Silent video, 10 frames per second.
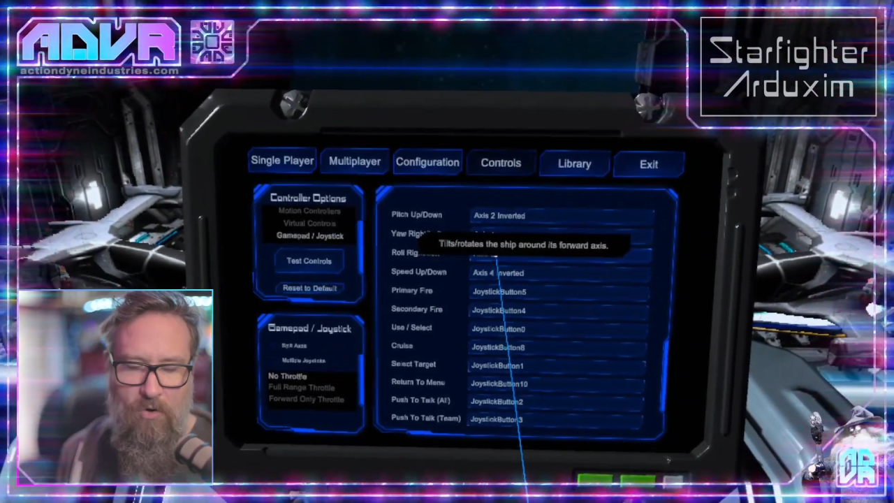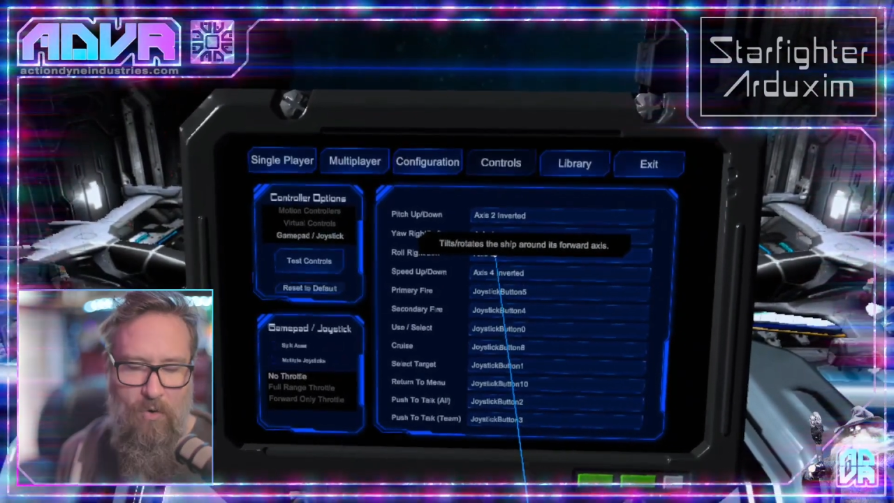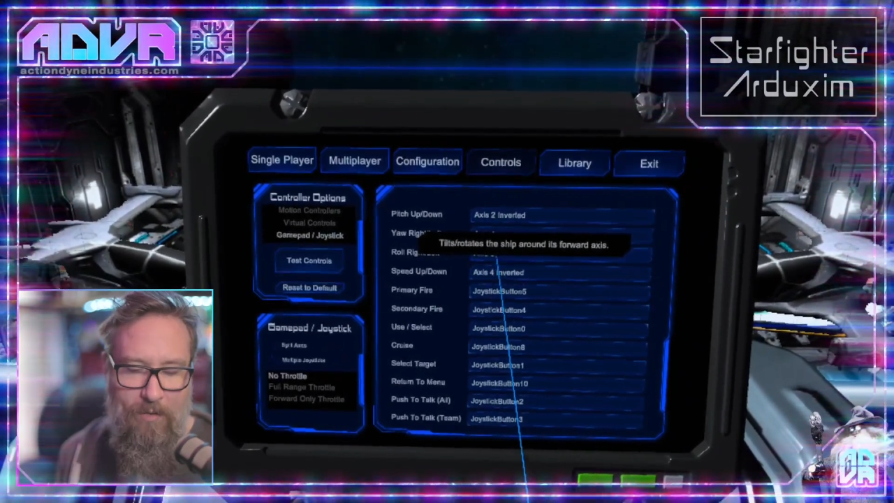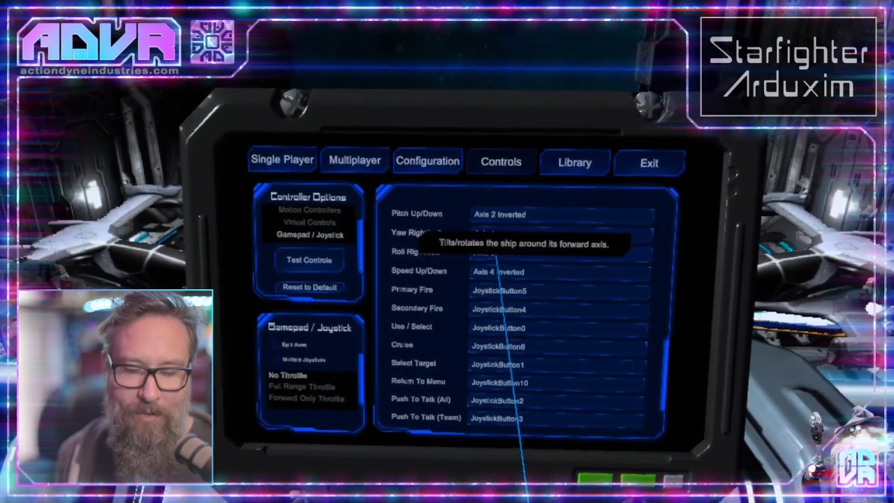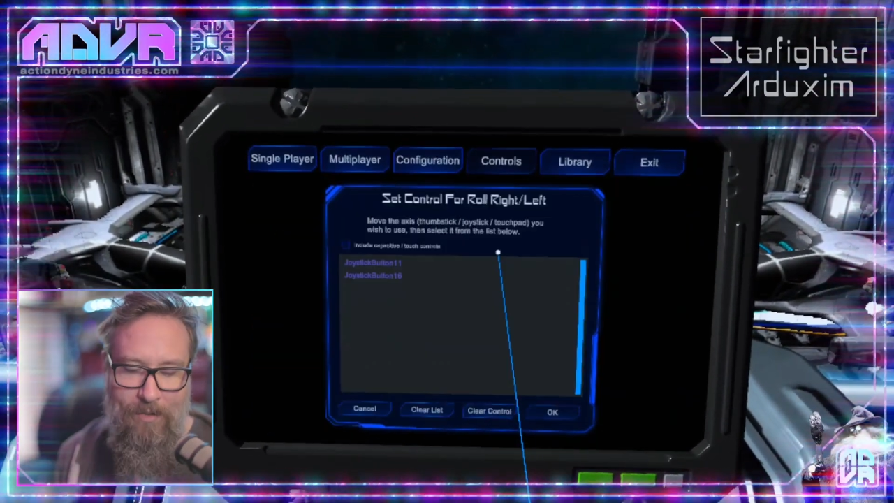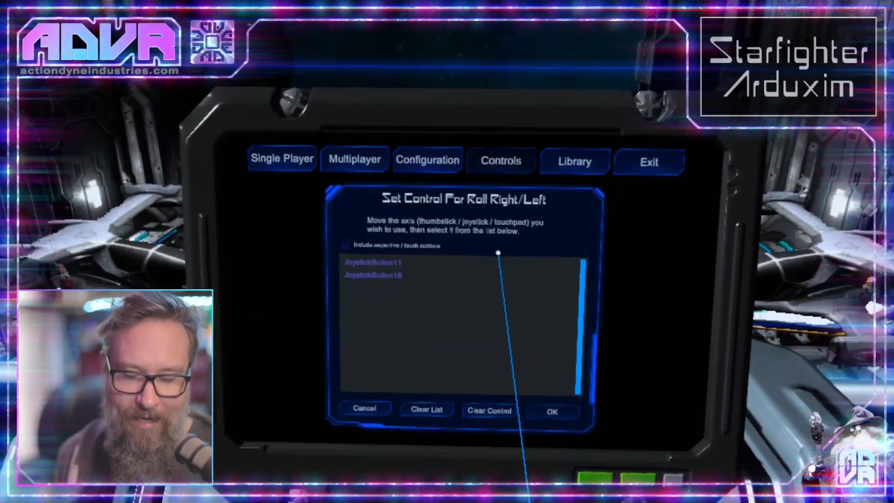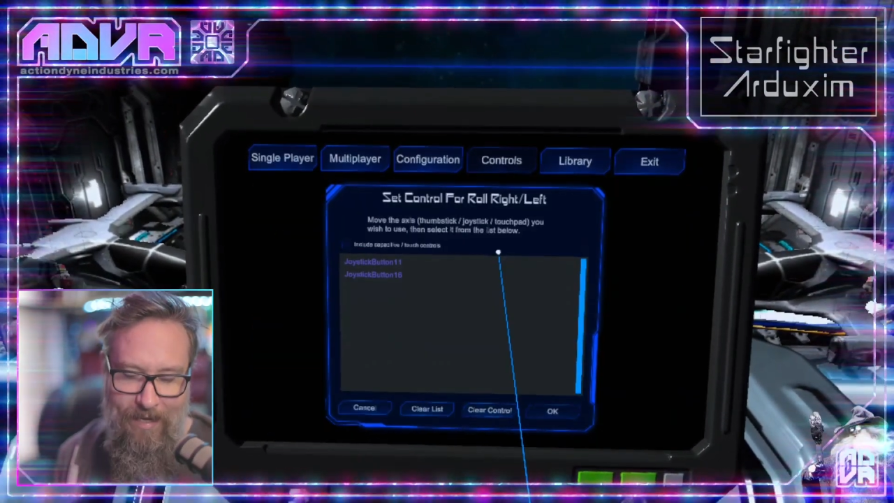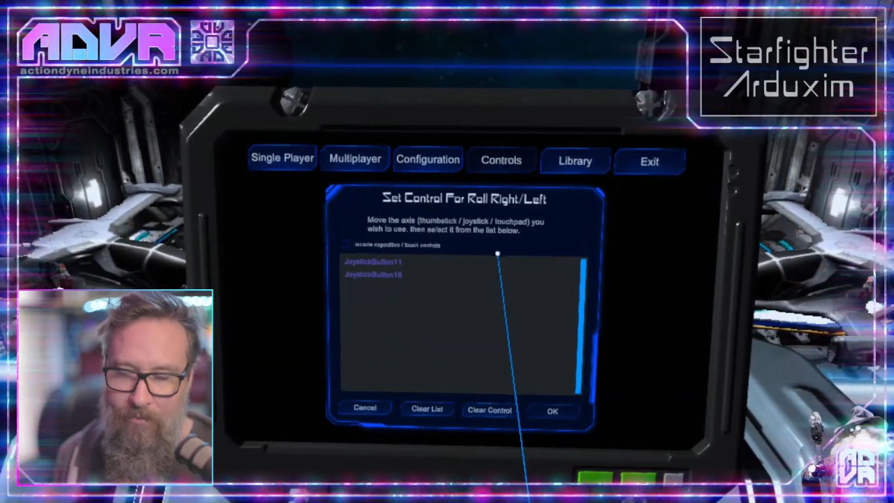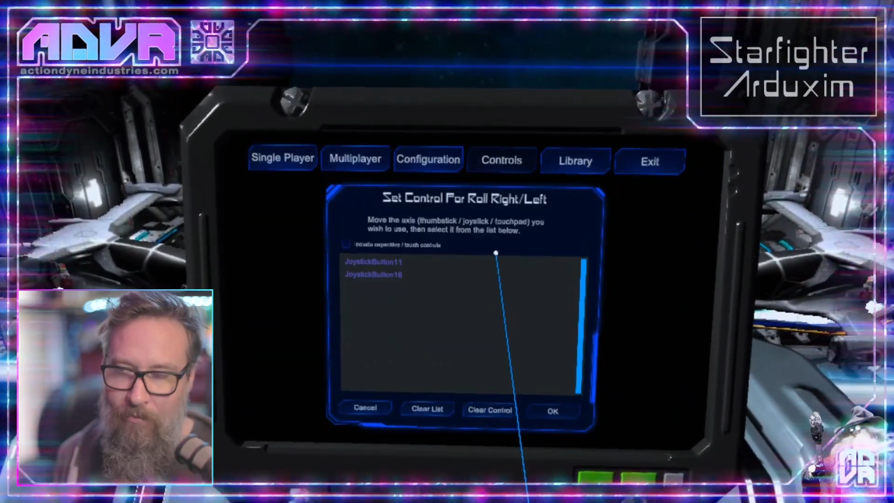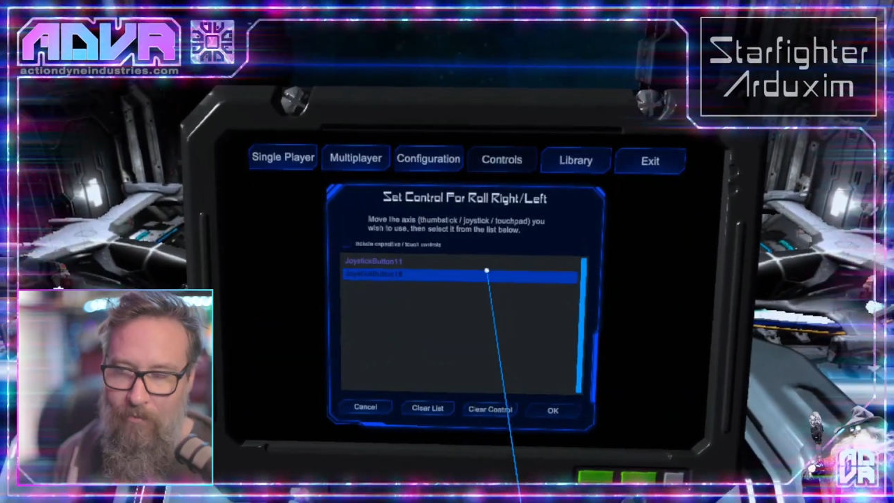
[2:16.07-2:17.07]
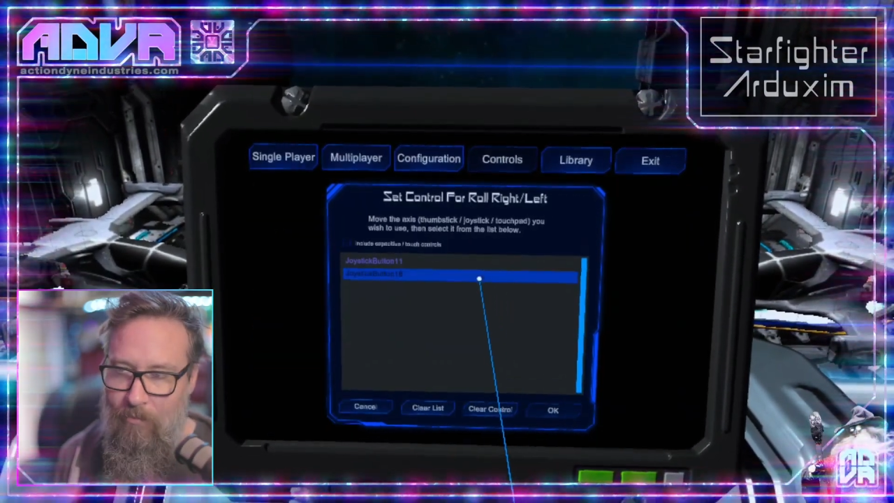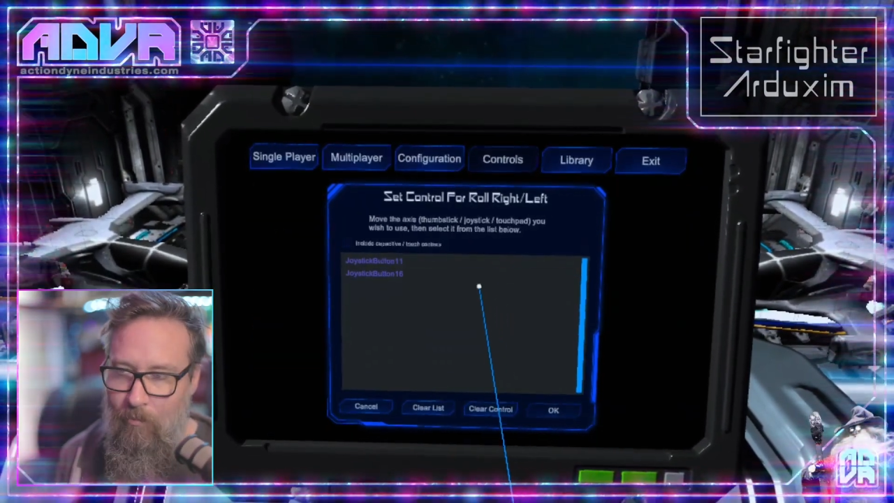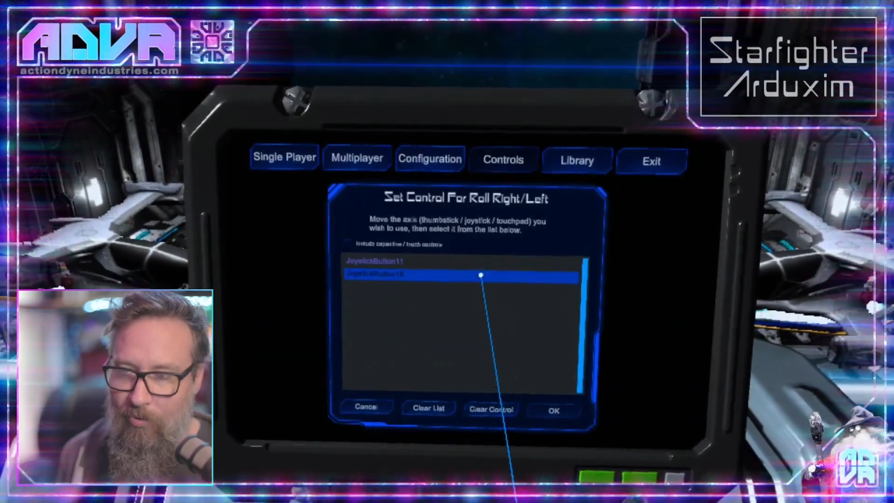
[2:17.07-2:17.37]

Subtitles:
quite what I would